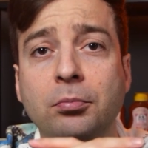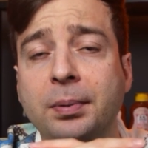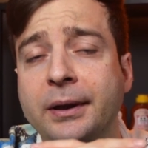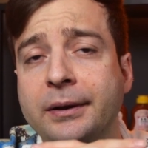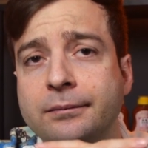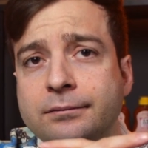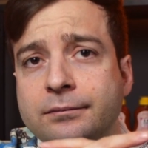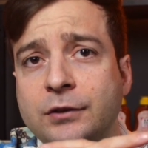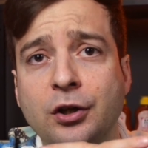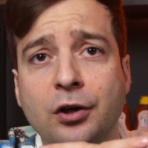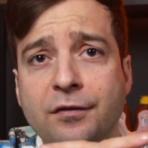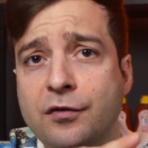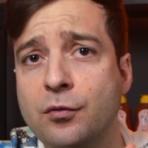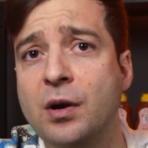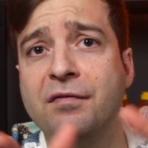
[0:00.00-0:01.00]
but you know,
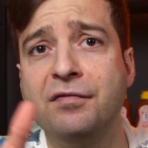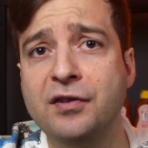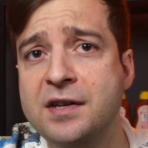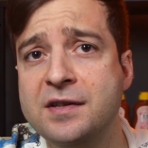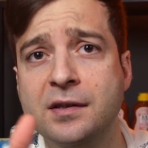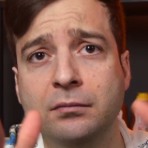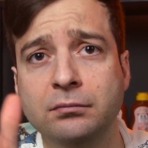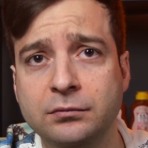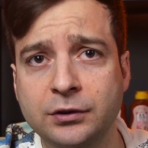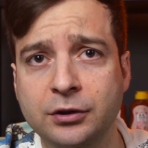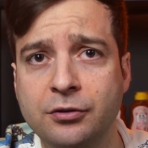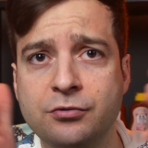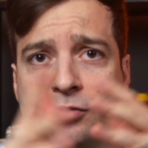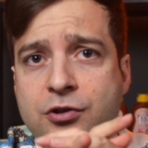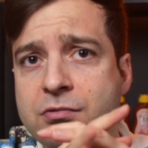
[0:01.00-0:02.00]
if you wanna freeze them, you
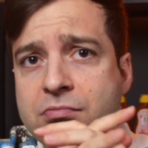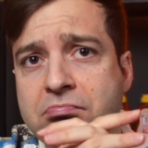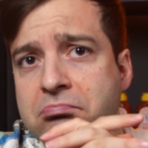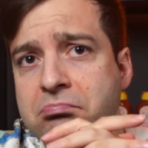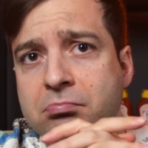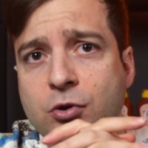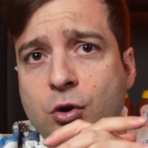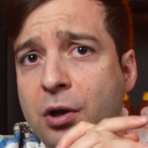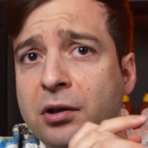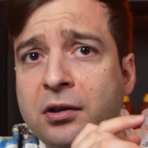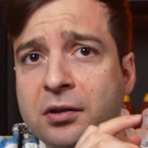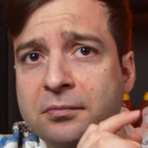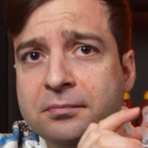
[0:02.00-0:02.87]
know, just do it.